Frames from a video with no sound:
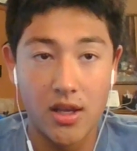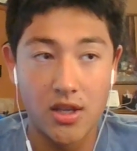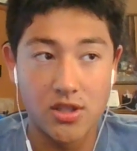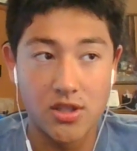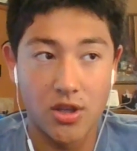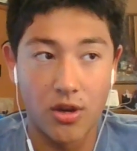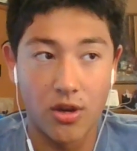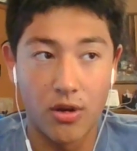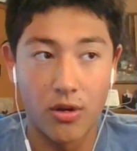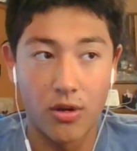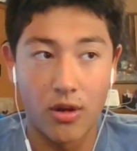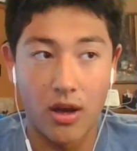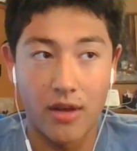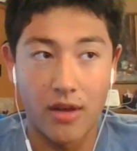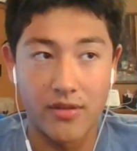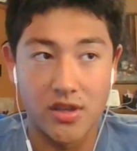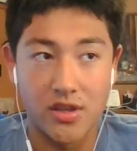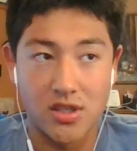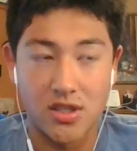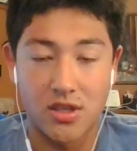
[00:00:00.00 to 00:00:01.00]
So
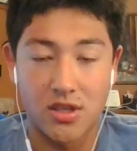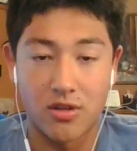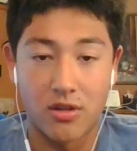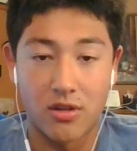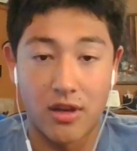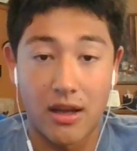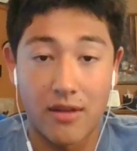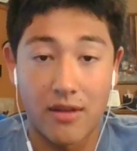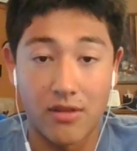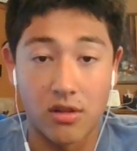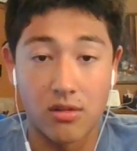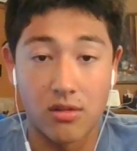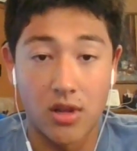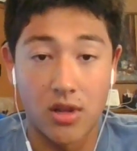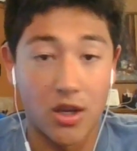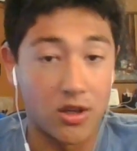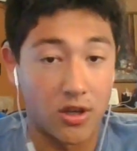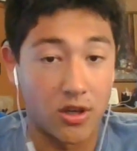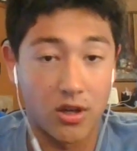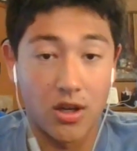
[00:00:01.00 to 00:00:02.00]
obviously you're going to have a
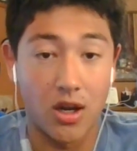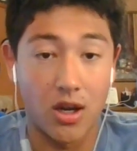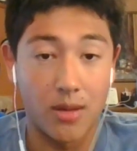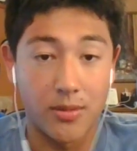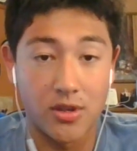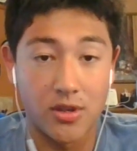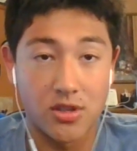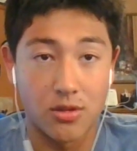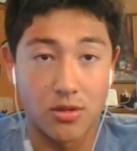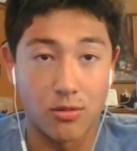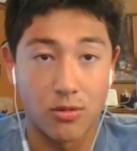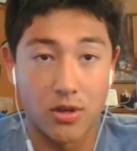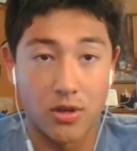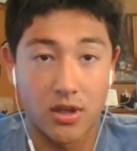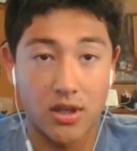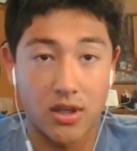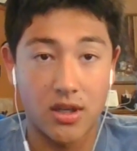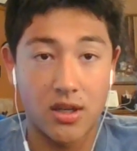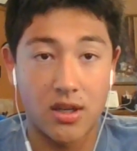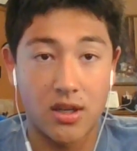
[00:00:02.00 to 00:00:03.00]
longer commute to
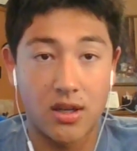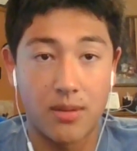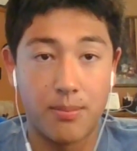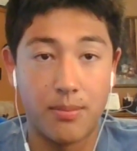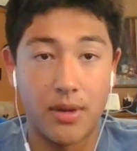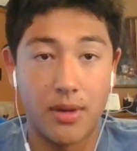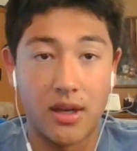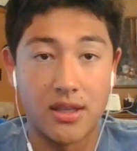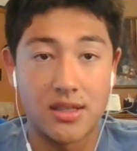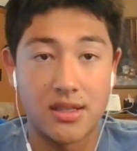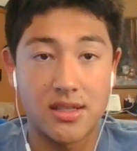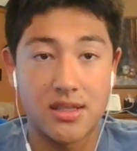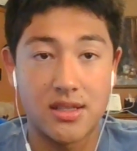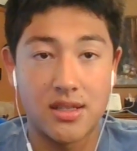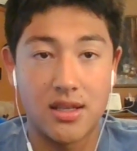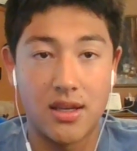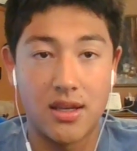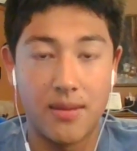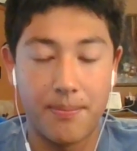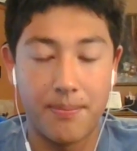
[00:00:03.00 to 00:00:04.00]
work, but
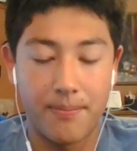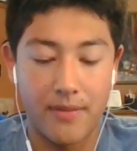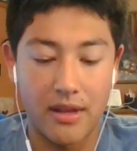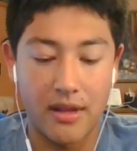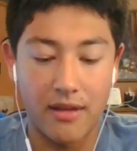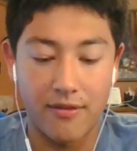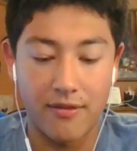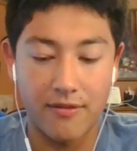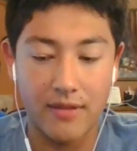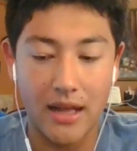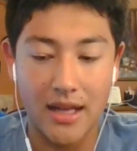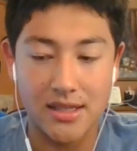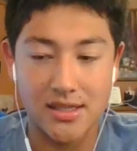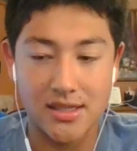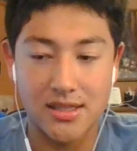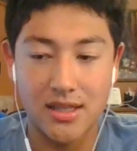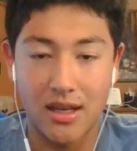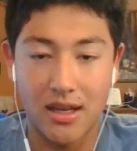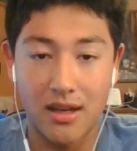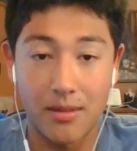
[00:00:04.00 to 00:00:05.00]
if
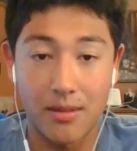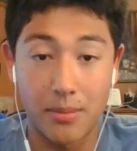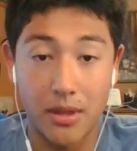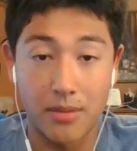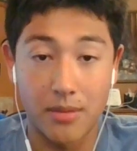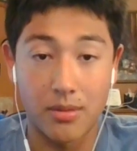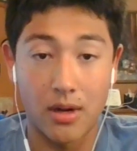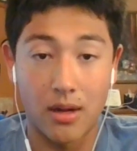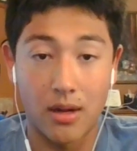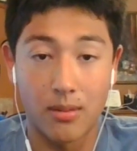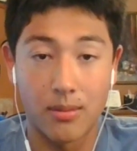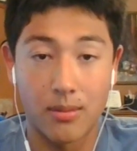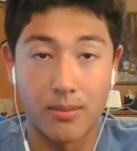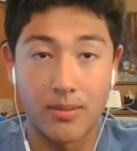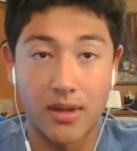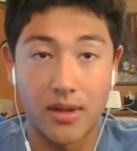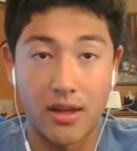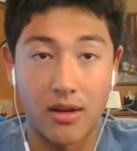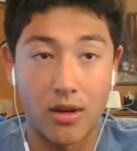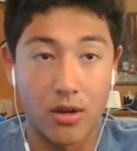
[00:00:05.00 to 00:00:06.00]
that's not a big
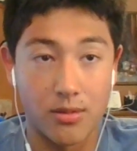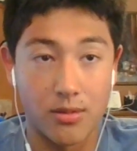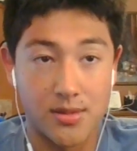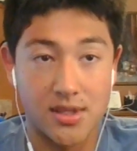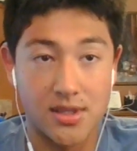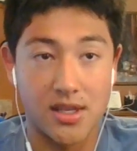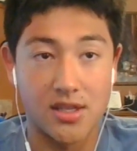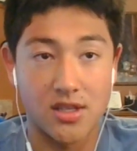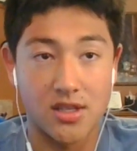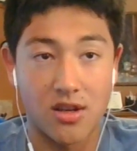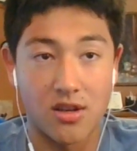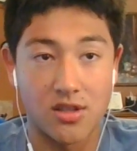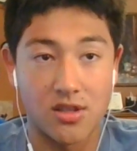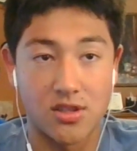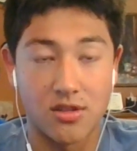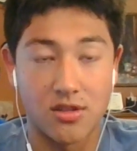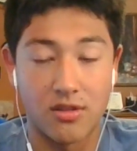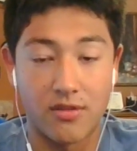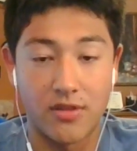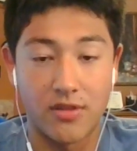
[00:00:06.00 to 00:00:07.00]
problem, then homestays are
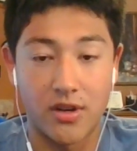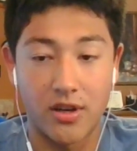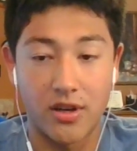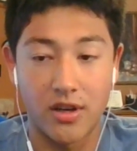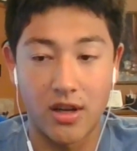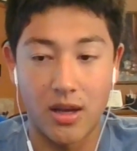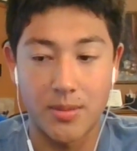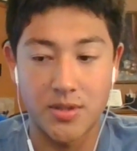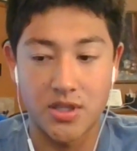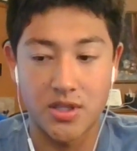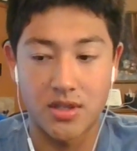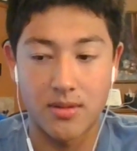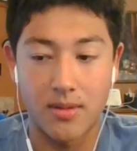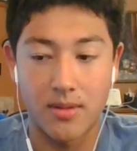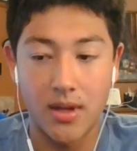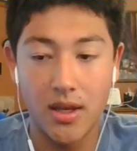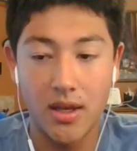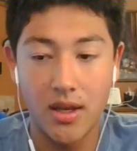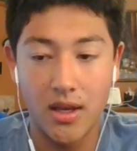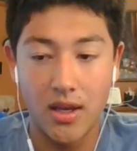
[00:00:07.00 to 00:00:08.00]
also a very good option.
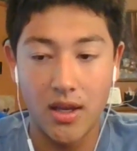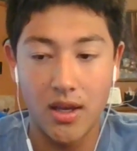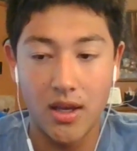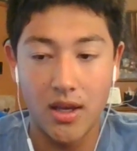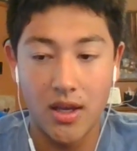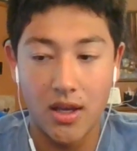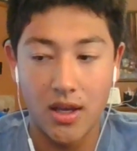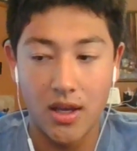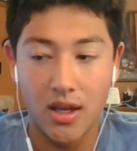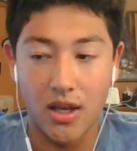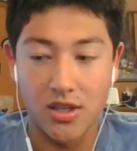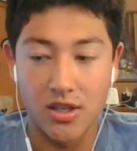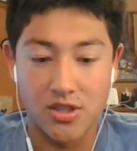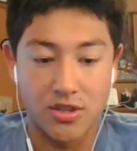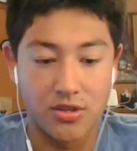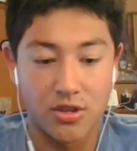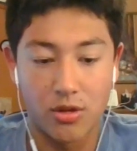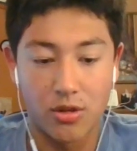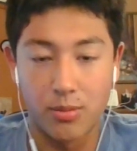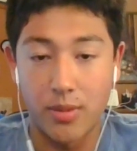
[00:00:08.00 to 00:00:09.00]

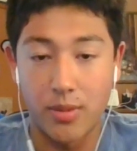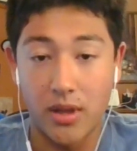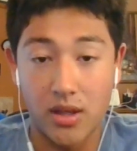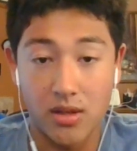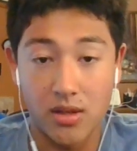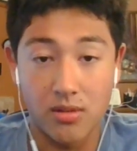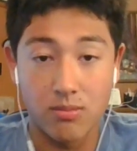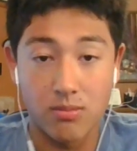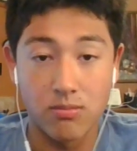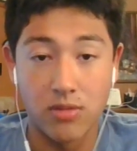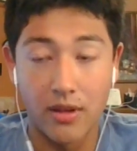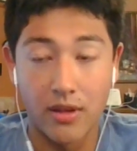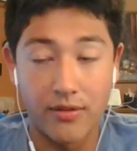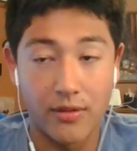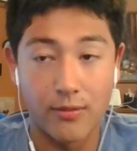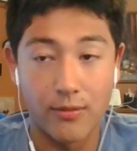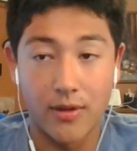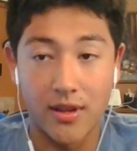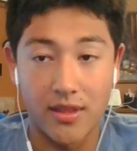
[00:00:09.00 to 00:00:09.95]
Also, you'll be living